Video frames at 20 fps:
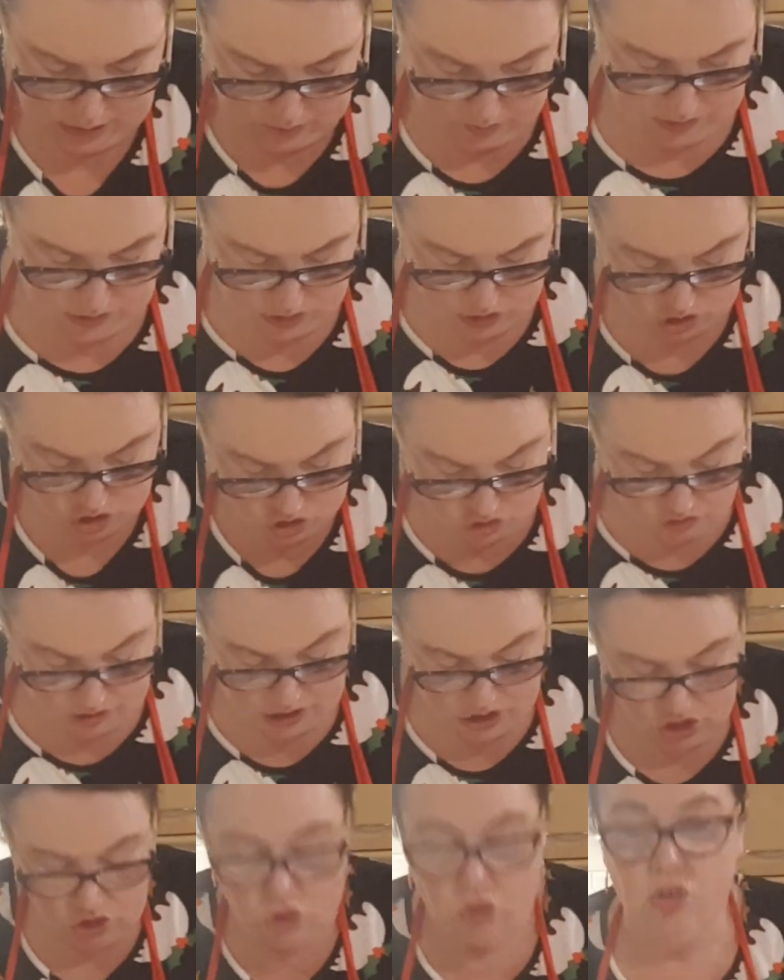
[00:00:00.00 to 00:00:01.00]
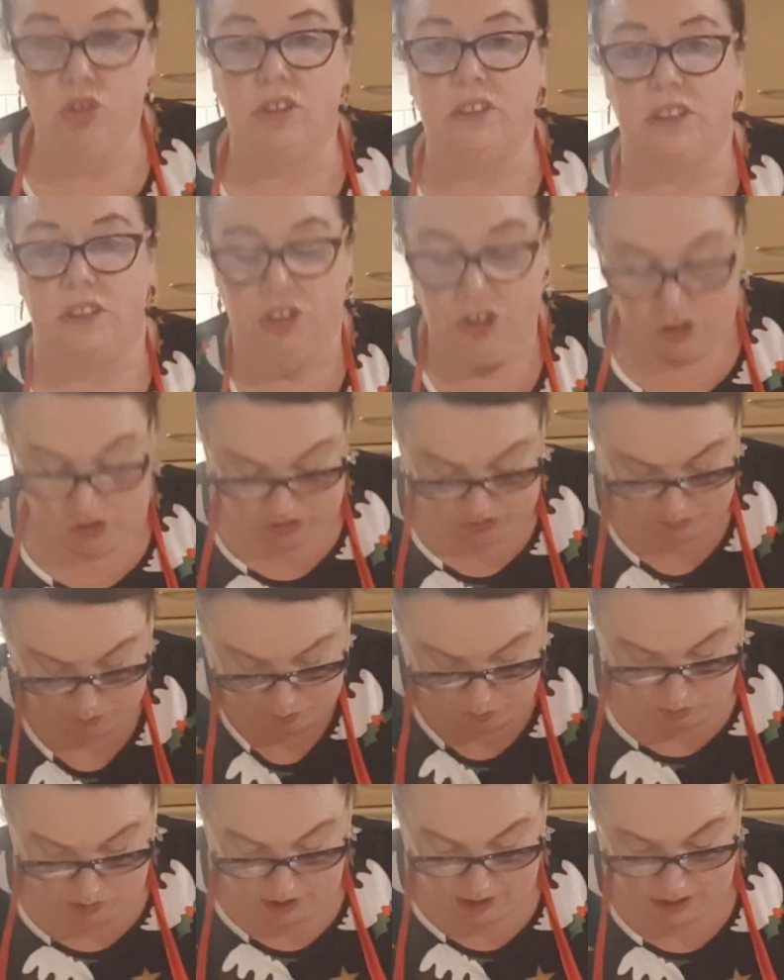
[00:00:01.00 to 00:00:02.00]
When you stretch yours, it shouldn't
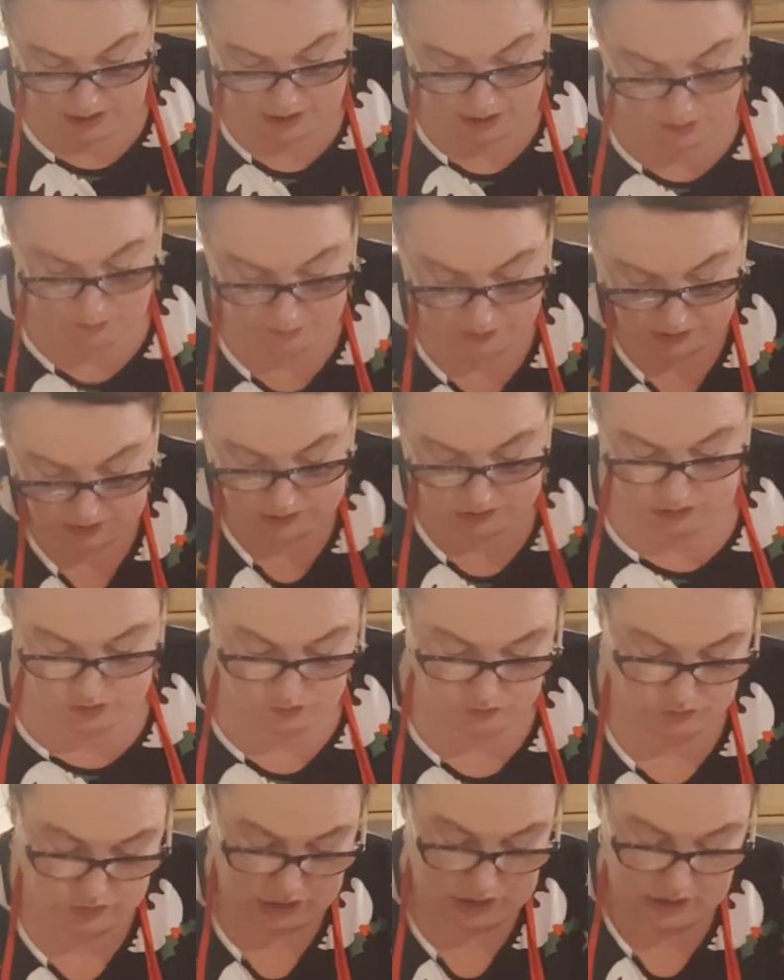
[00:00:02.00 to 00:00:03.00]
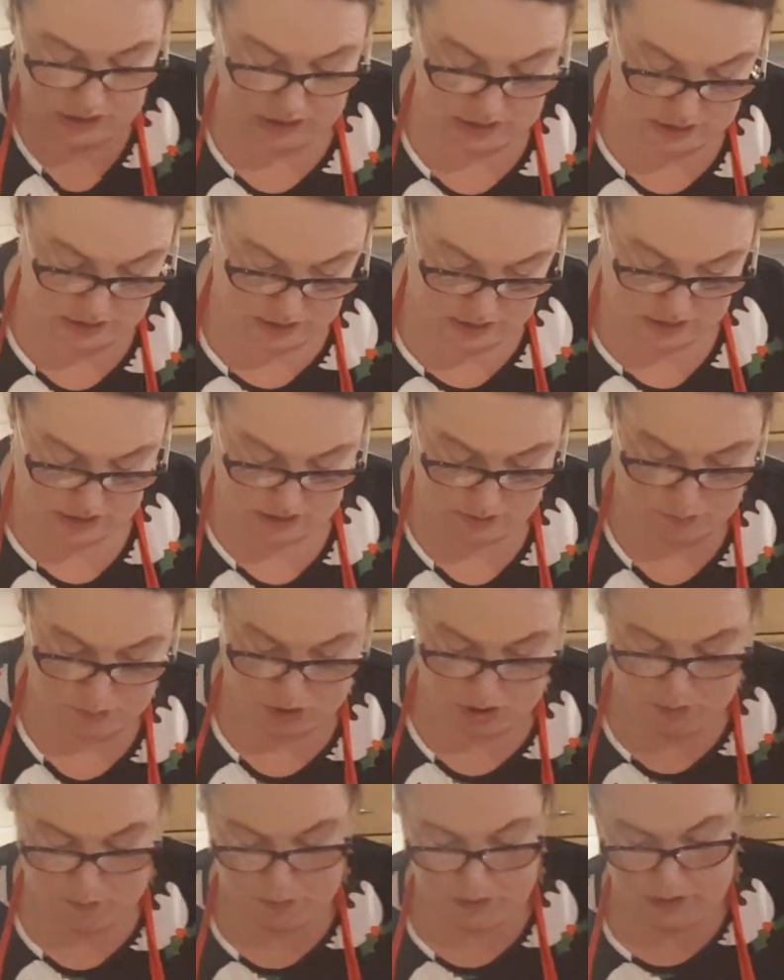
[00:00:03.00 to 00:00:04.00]
break because you've kneaded it
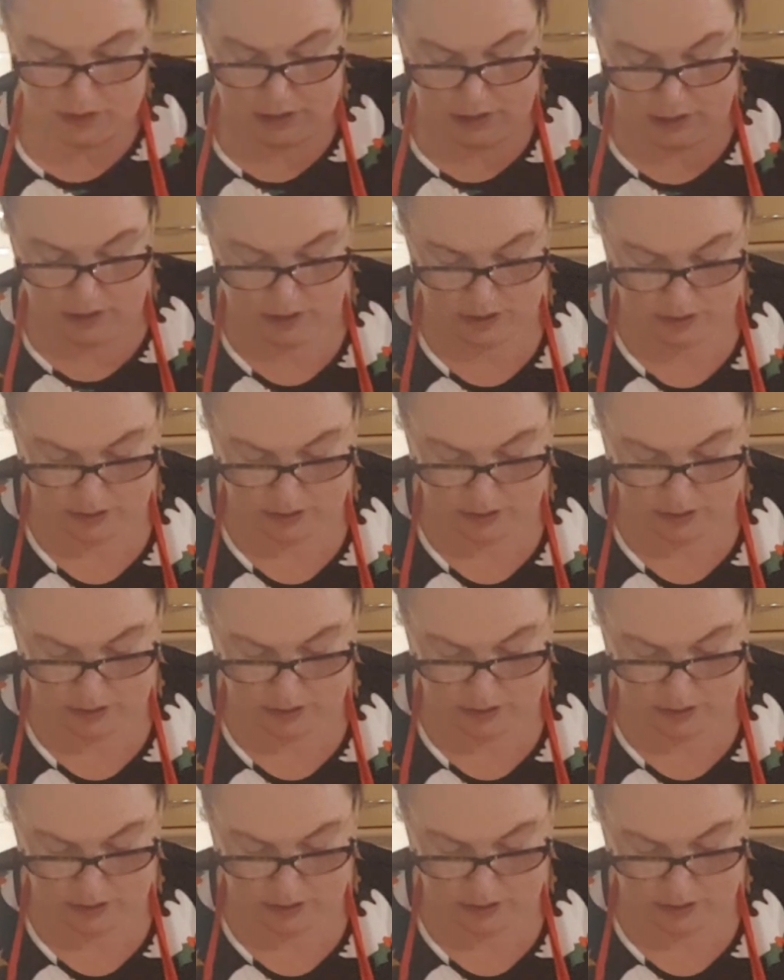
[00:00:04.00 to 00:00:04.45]
properly.